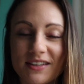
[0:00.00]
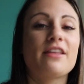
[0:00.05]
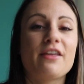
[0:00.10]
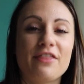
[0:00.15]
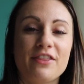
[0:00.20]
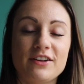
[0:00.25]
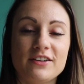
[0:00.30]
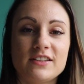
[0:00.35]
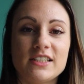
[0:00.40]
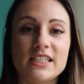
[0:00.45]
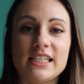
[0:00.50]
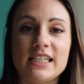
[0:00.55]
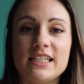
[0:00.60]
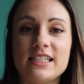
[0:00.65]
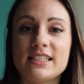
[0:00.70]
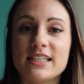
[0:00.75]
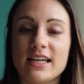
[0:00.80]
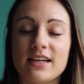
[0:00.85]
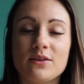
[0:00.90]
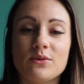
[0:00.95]
The third thing he
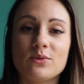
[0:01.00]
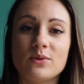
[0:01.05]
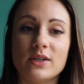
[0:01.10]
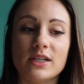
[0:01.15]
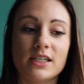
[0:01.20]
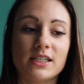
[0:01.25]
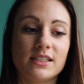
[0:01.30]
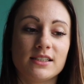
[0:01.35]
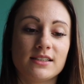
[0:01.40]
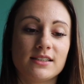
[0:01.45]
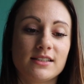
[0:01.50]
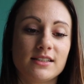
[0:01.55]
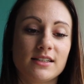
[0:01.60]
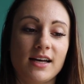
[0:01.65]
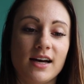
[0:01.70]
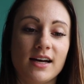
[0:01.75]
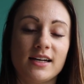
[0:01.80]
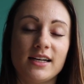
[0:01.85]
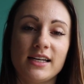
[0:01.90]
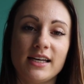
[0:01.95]
said was
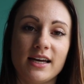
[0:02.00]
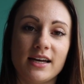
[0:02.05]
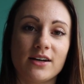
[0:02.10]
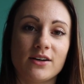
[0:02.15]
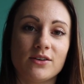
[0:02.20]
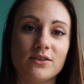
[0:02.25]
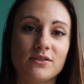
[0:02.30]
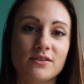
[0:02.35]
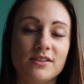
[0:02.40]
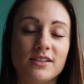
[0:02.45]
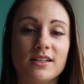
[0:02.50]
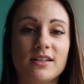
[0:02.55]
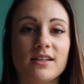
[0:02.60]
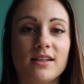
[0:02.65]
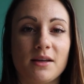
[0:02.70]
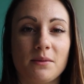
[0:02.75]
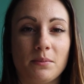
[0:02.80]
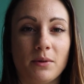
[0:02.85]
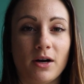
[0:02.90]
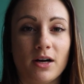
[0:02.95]
cutting out
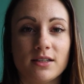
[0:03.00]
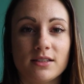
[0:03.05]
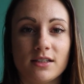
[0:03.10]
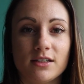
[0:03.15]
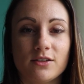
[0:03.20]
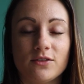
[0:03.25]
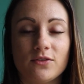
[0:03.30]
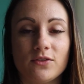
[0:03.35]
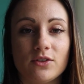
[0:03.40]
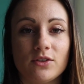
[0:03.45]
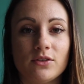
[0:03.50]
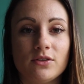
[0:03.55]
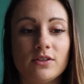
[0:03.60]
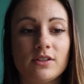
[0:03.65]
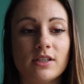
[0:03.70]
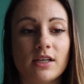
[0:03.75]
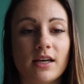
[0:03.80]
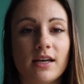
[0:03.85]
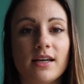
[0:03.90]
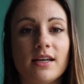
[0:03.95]
like processed
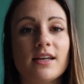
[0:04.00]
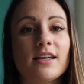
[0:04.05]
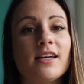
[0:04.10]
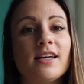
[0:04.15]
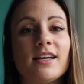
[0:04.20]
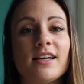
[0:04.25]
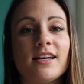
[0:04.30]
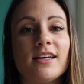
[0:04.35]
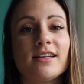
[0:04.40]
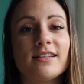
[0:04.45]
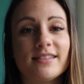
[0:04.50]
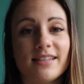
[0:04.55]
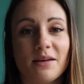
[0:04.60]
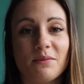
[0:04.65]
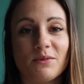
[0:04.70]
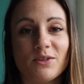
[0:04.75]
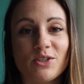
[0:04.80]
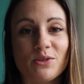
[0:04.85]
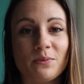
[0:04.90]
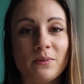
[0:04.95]
foods like
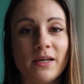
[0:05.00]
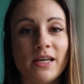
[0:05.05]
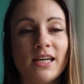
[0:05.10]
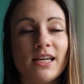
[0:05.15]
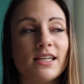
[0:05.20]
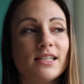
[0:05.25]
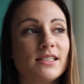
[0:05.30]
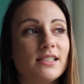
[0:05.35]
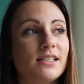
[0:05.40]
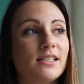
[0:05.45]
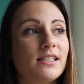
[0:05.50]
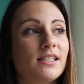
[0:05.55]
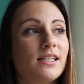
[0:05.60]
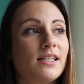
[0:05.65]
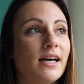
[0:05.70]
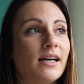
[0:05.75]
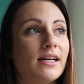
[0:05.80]
sandwich meat,